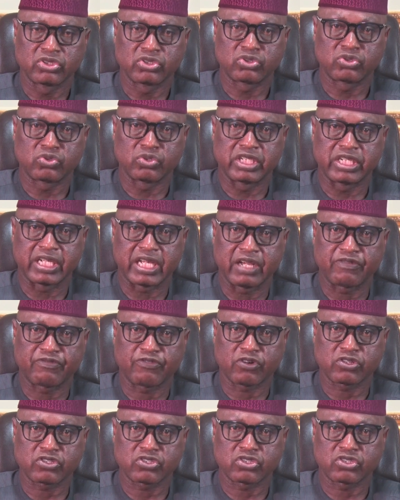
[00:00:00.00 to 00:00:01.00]
to the
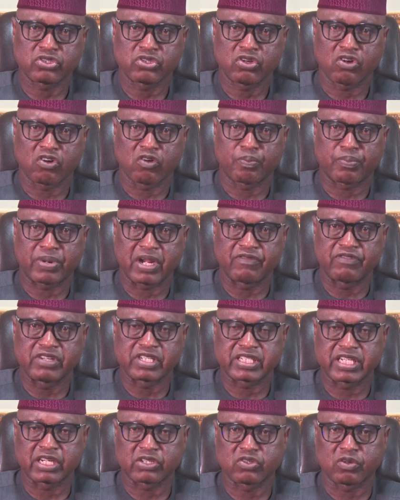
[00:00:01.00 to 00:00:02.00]
efforts of private
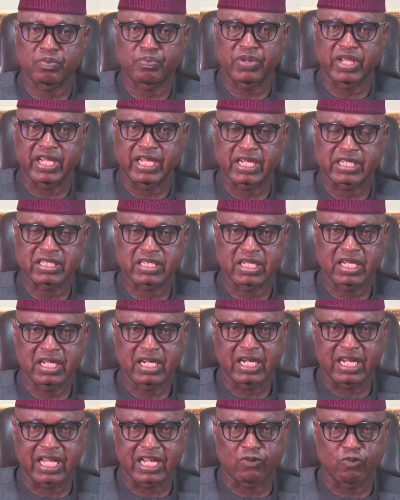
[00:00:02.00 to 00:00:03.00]
sector players
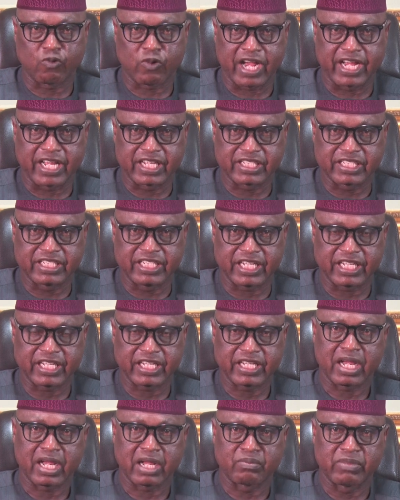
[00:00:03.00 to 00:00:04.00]
like YSJ,
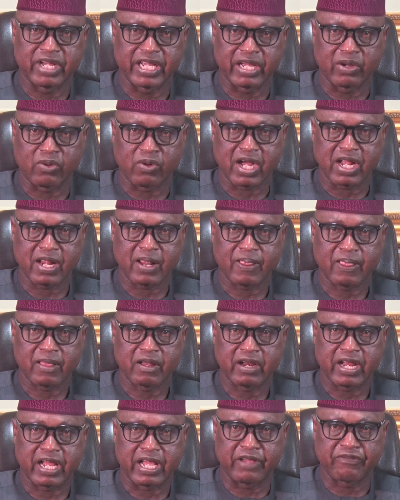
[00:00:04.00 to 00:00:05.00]
Agbeyewa,
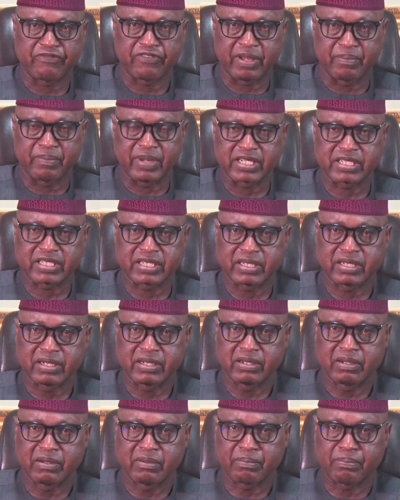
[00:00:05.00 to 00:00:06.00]
FMS,
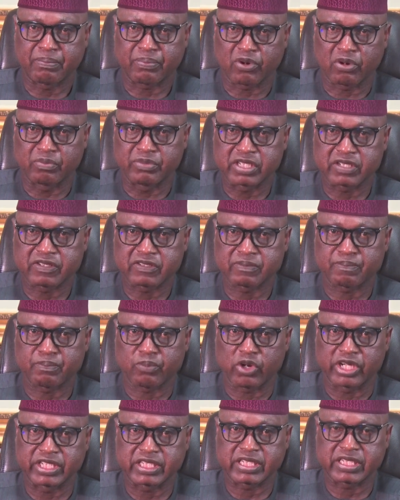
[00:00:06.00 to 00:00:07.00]
Promise
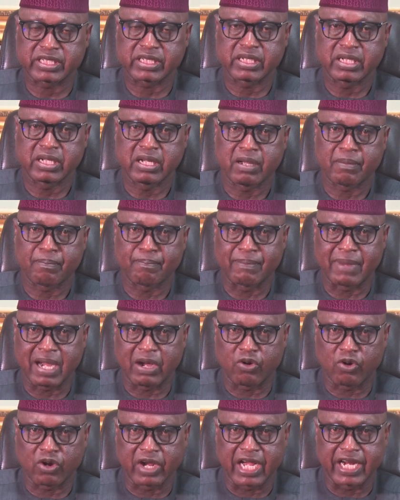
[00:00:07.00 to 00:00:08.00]
Points, Mao
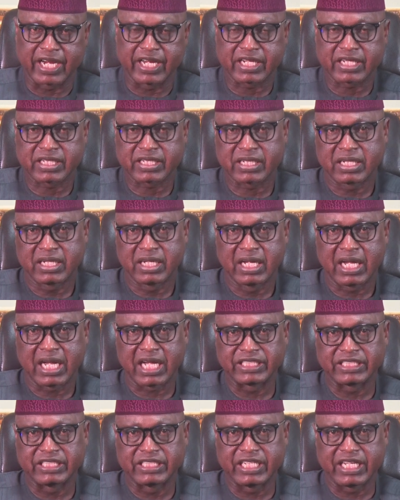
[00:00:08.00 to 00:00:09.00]
Organics,
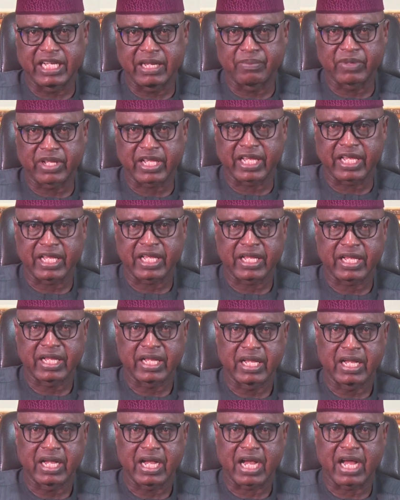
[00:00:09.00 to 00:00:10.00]
and JMK,
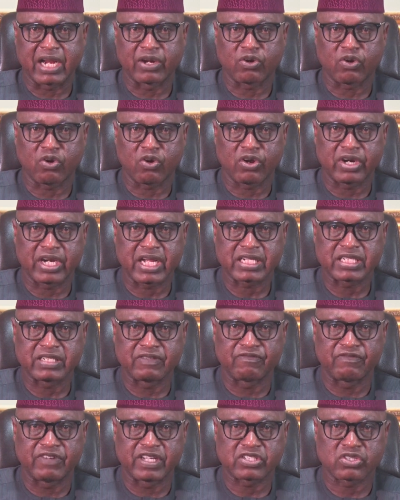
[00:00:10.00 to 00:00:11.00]
and others
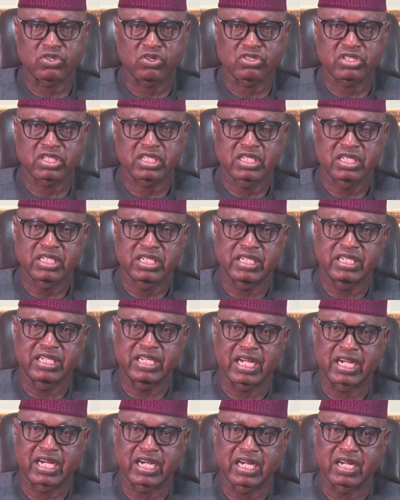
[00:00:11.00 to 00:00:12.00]
investors in the
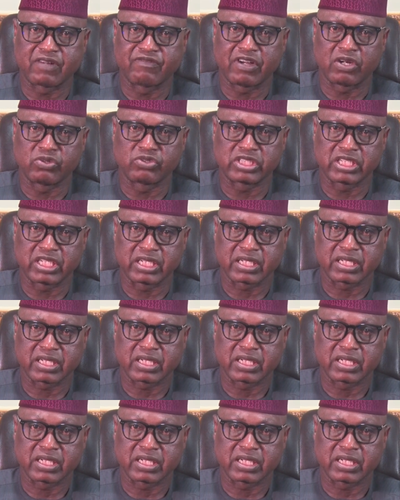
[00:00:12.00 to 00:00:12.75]
agri value chain.